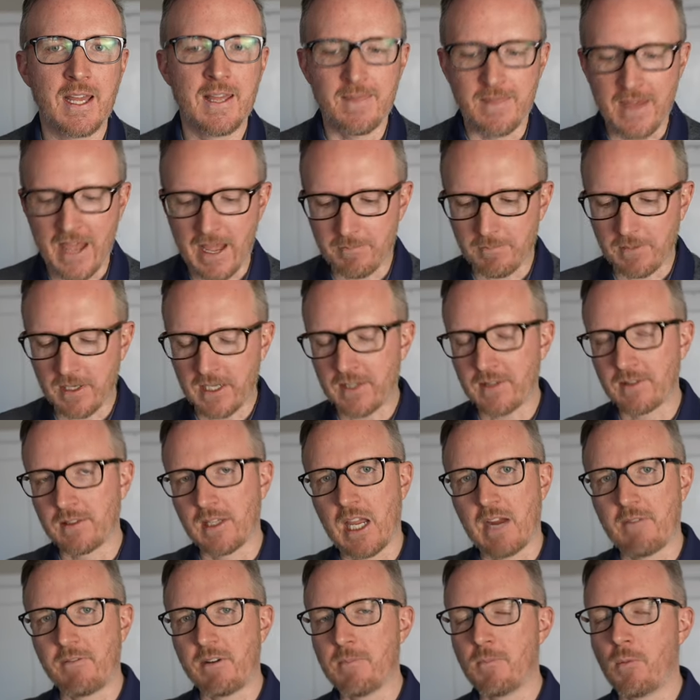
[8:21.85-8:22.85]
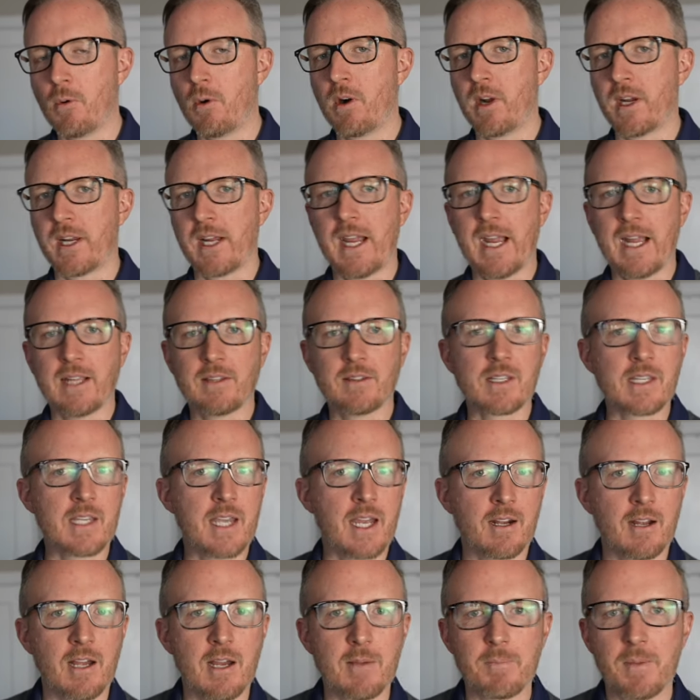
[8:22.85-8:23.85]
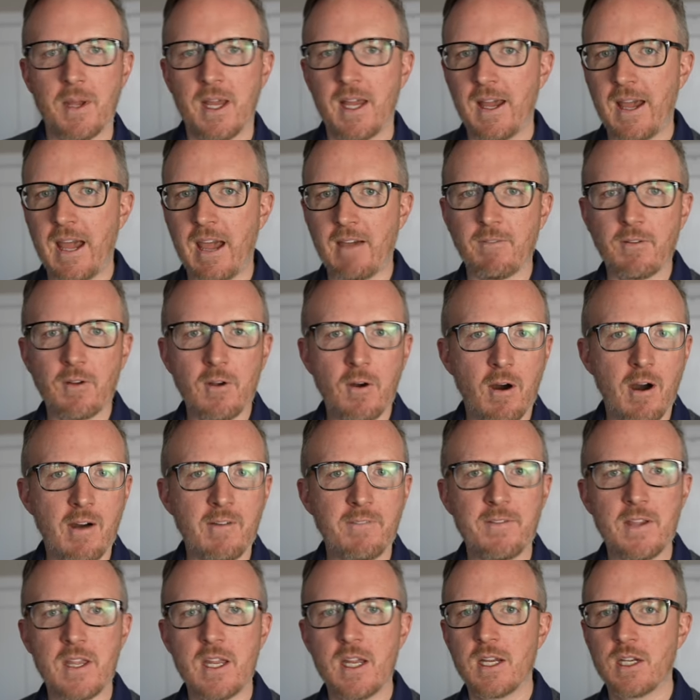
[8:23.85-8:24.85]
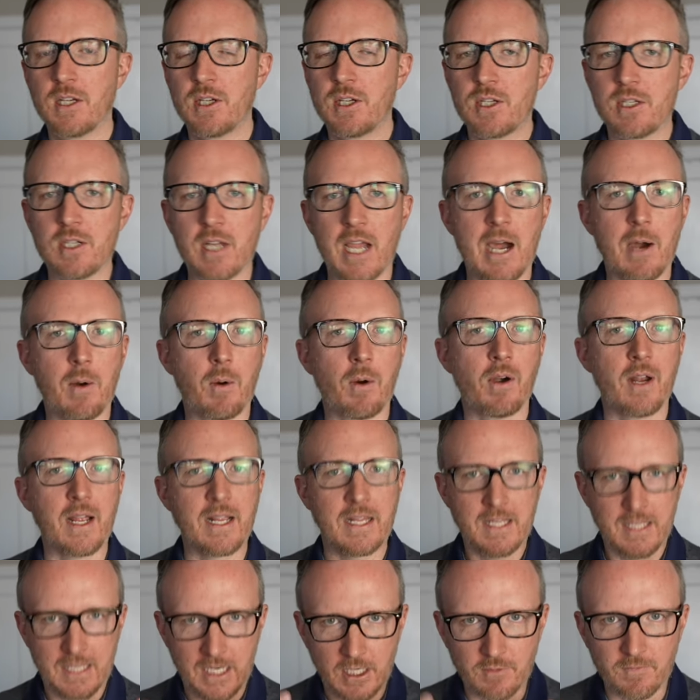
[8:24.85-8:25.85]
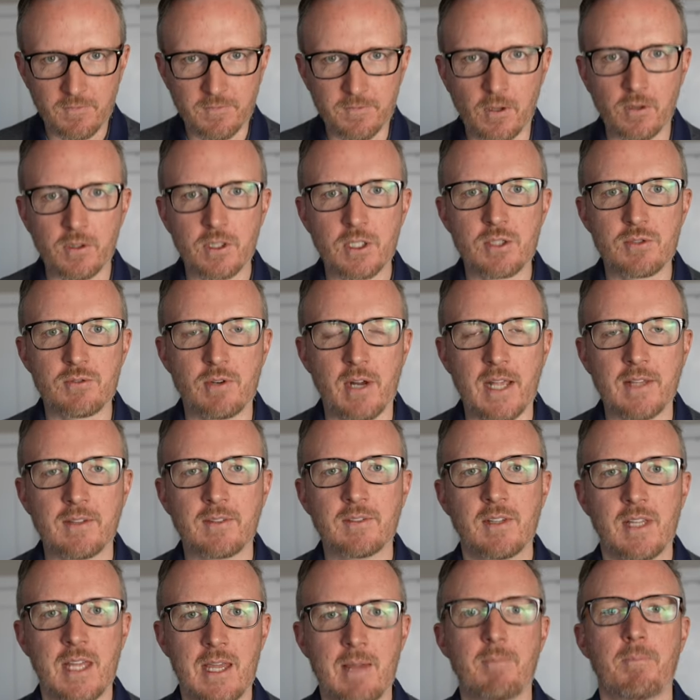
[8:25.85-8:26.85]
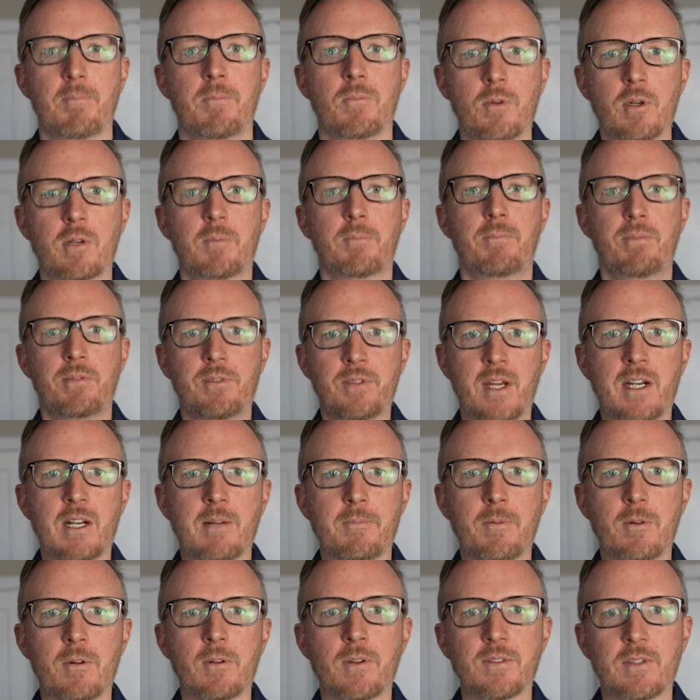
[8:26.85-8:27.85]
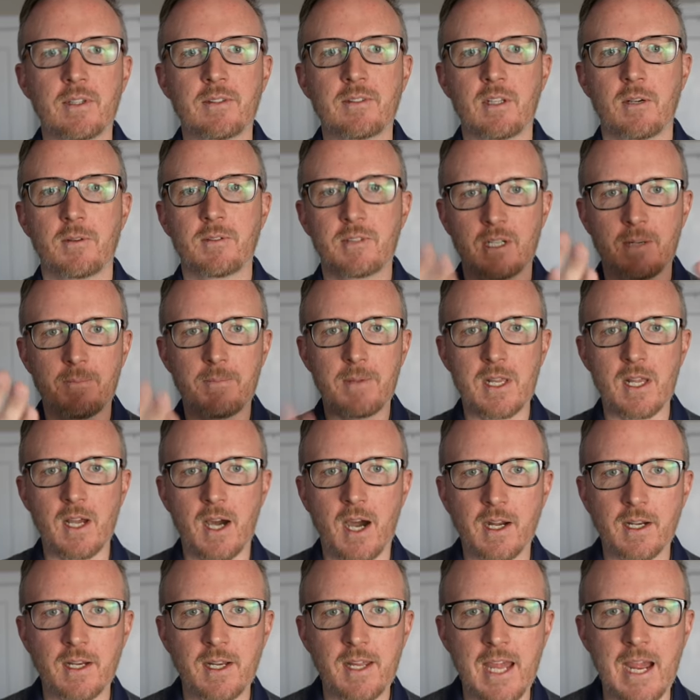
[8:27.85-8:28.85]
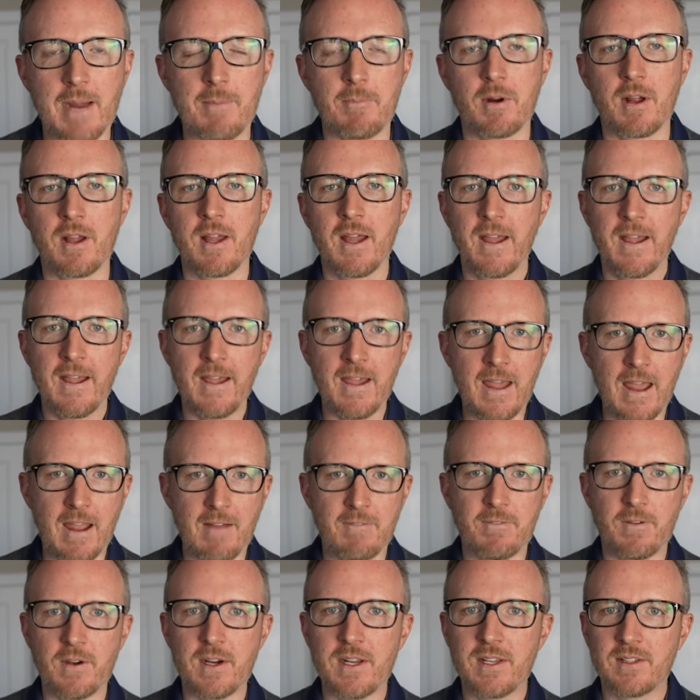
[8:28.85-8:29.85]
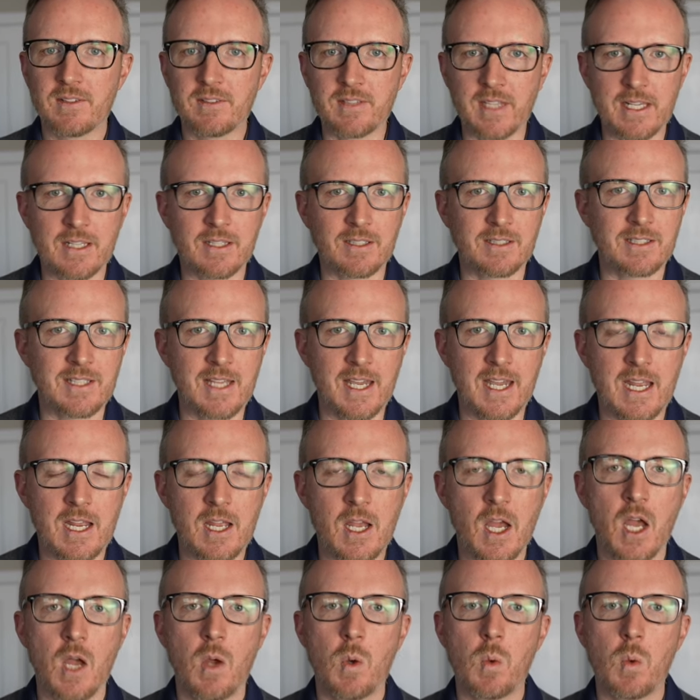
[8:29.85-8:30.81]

That means every morning I had to get up, have coffee, shower, and get fully dressed and look presentable, since I was going to be on camera every single day.